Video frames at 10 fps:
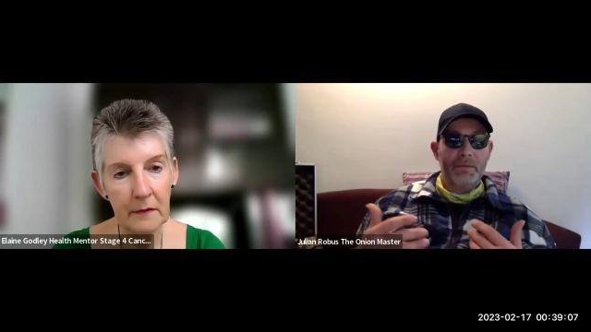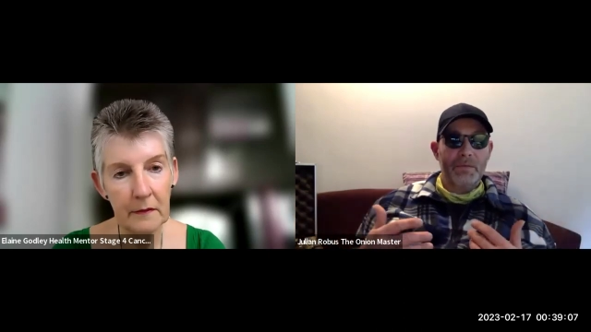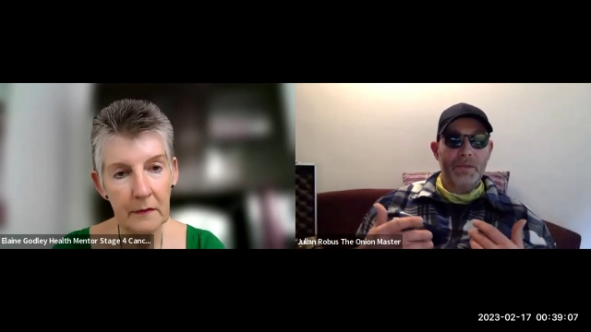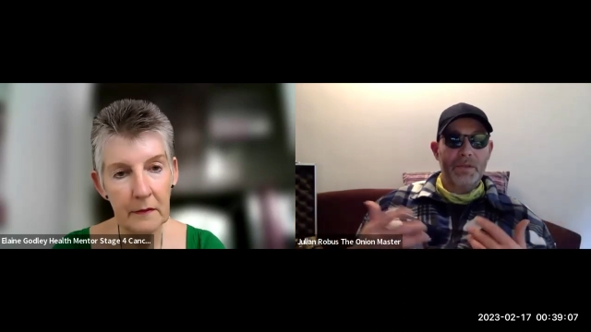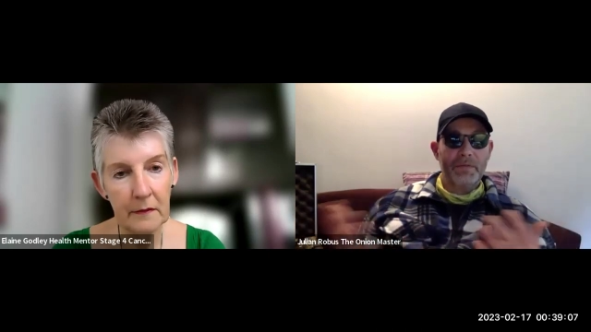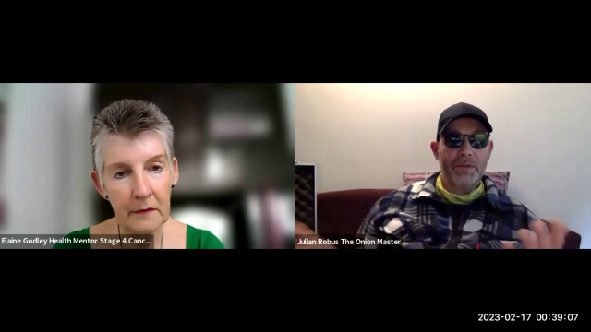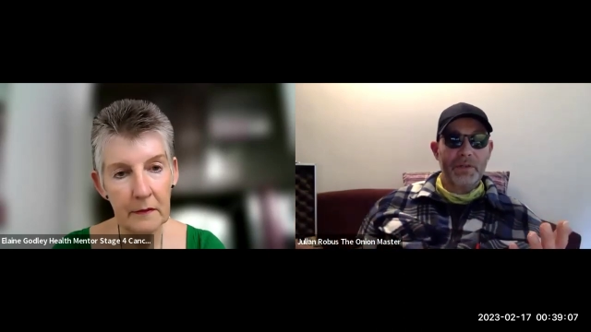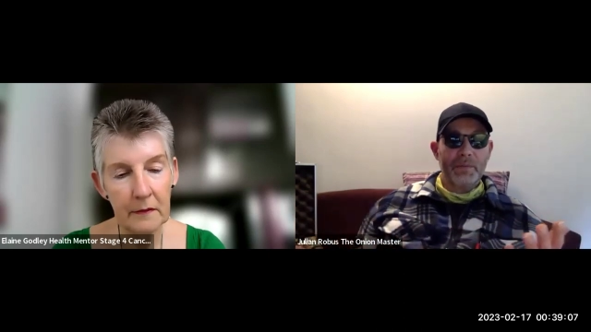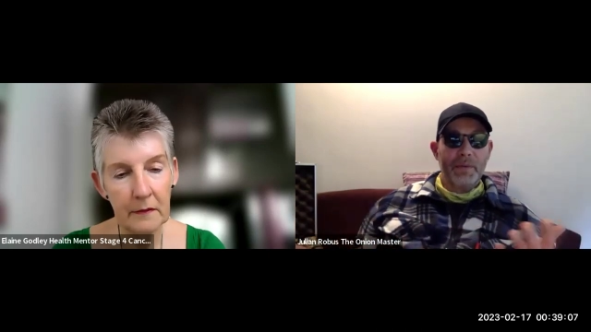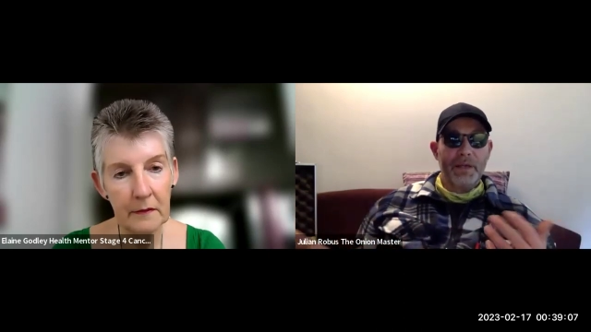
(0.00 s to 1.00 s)
Speaker 1: the difference
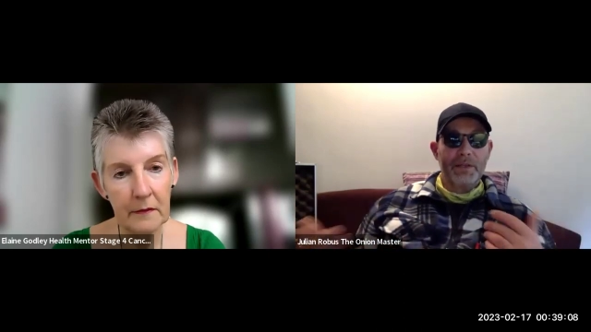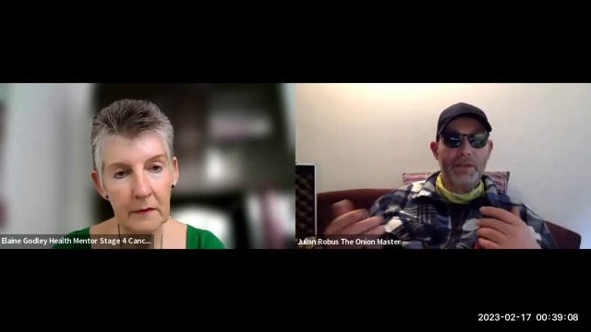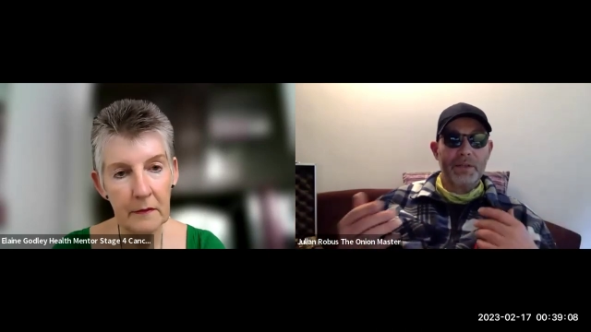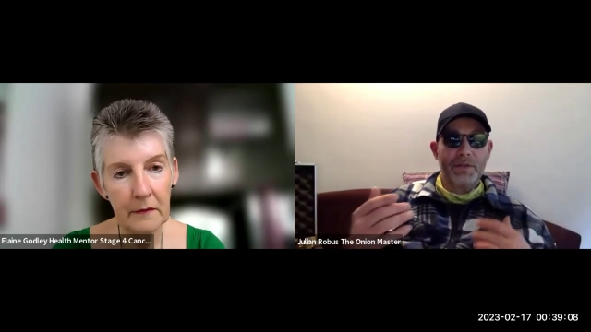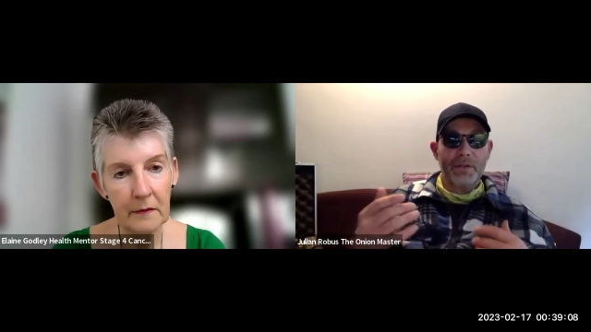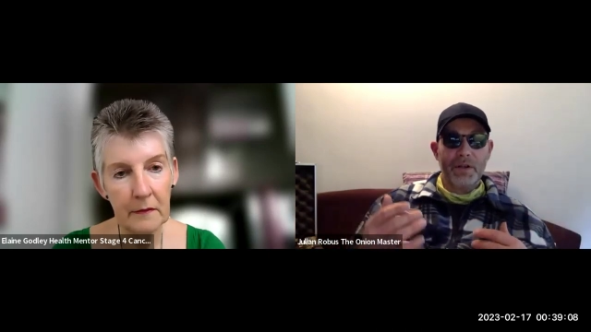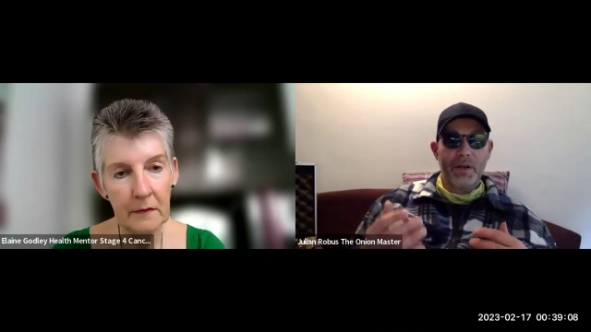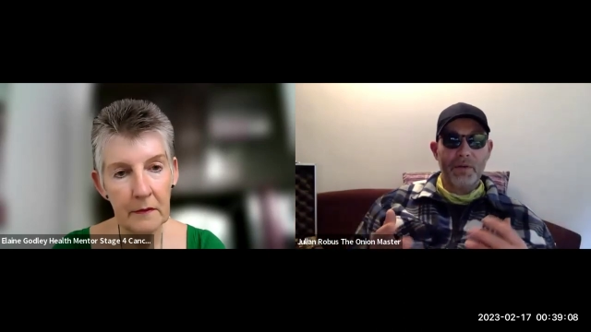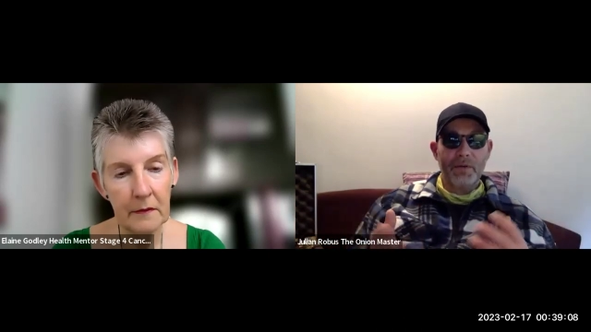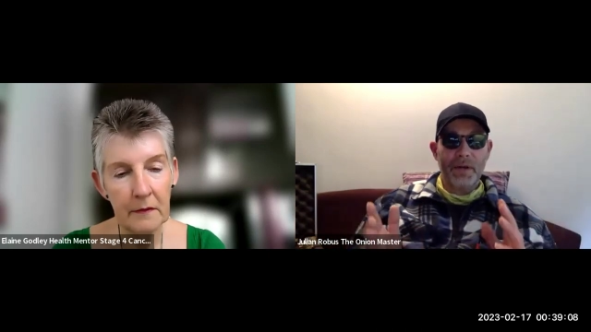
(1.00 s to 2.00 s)
it makes just to
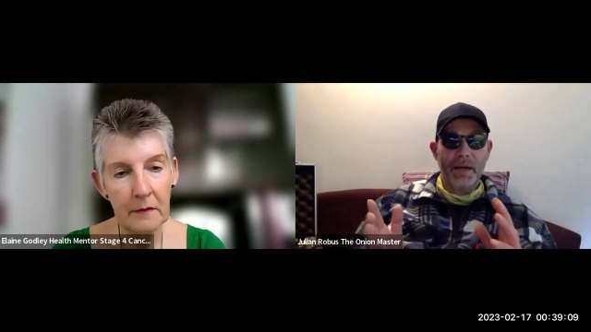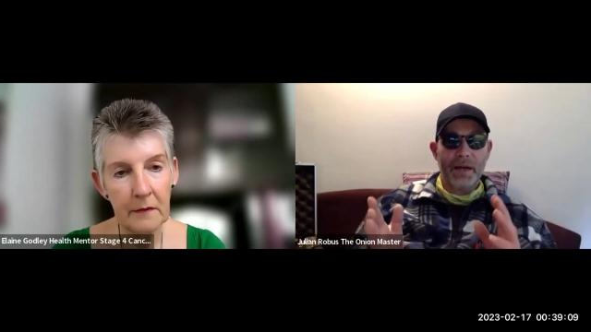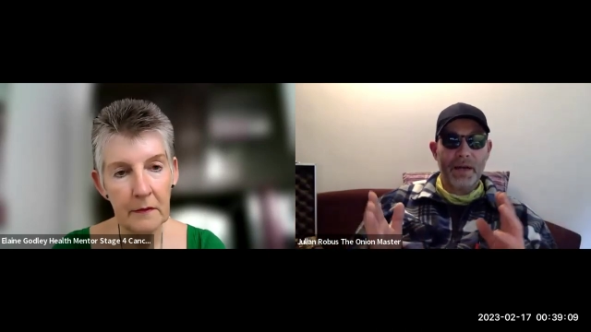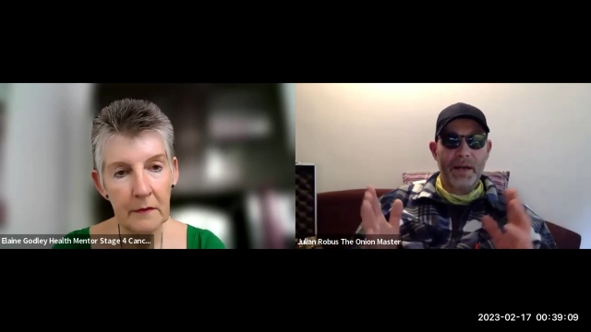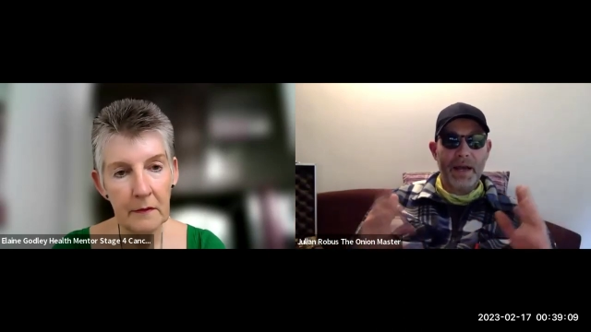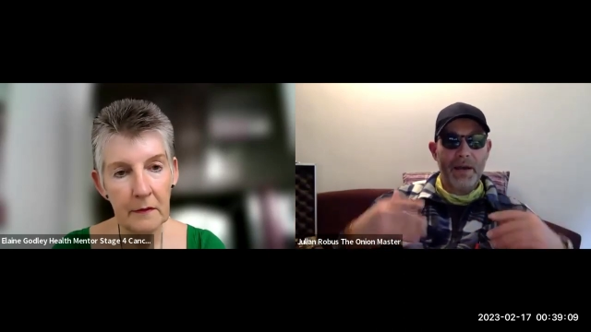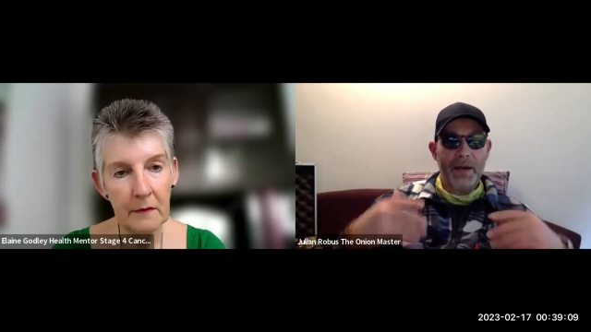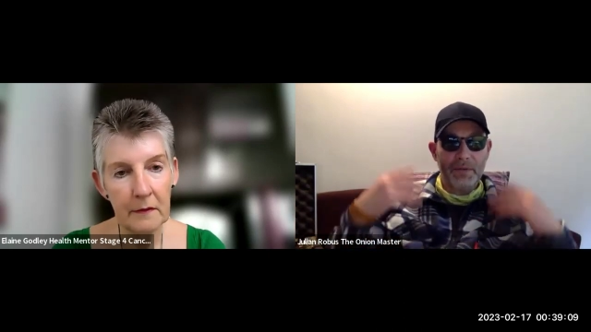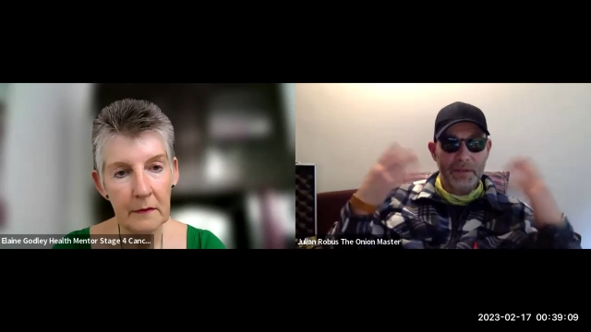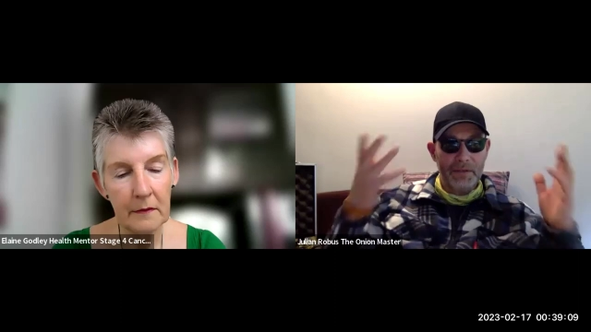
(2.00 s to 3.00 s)
know how
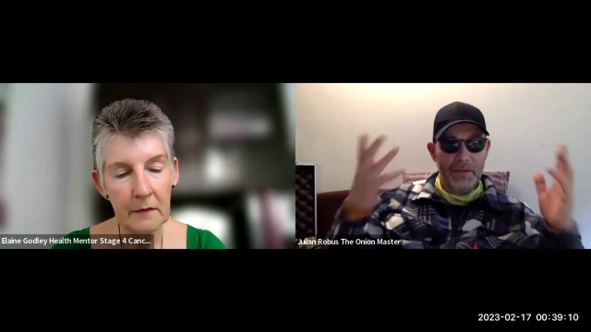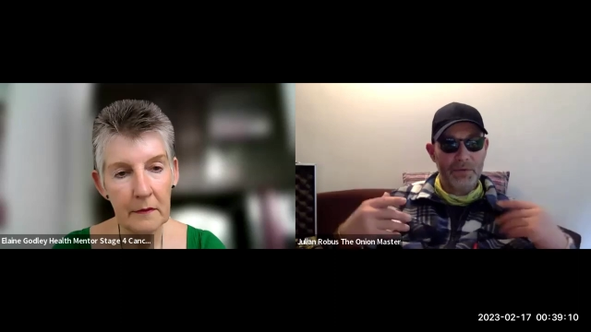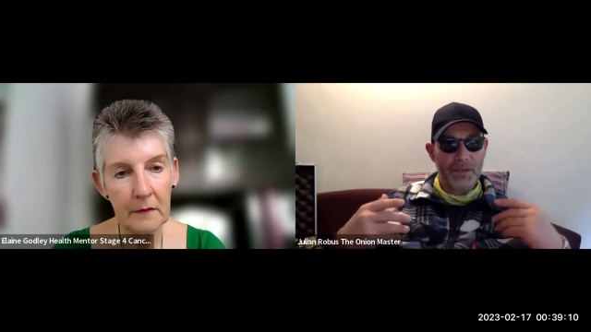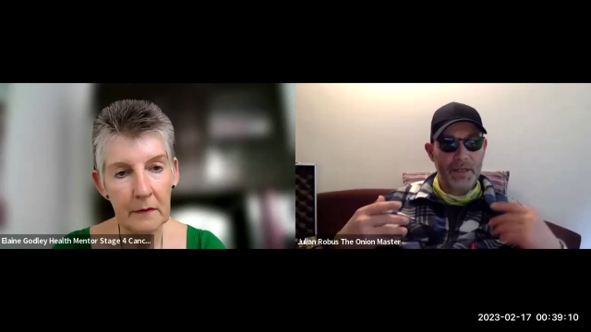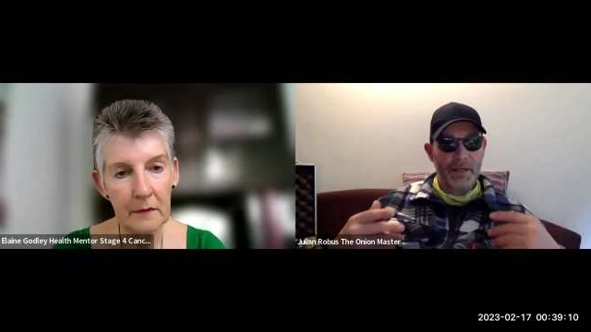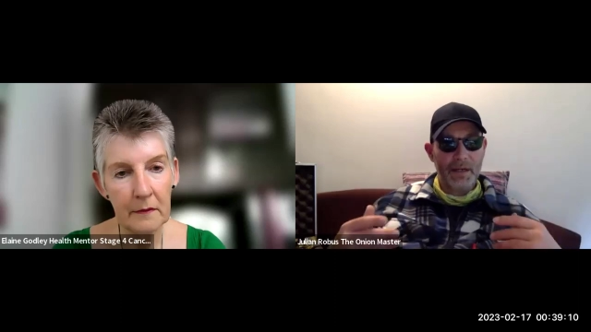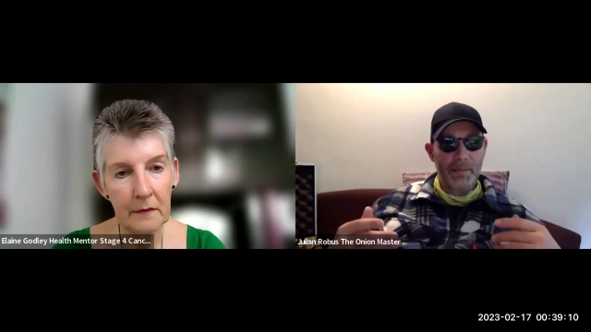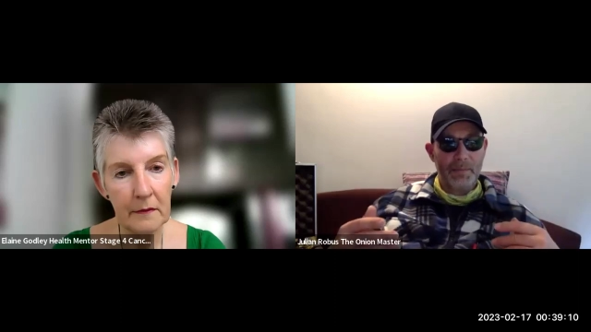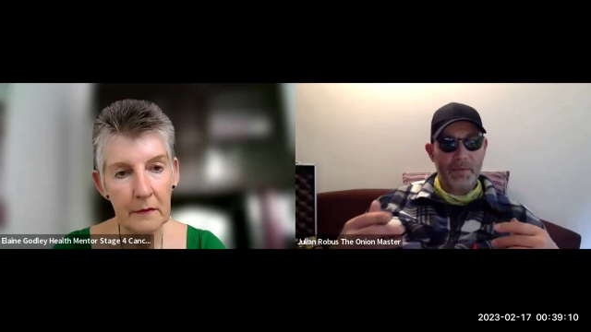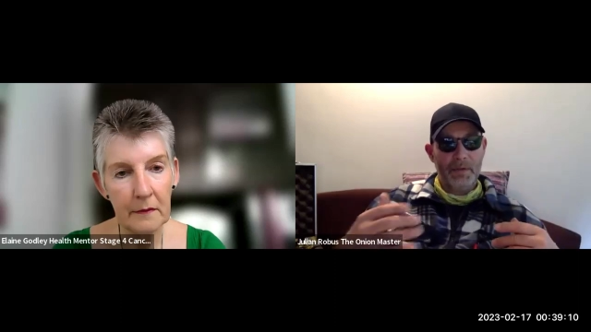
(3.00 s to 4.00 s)
this is all set up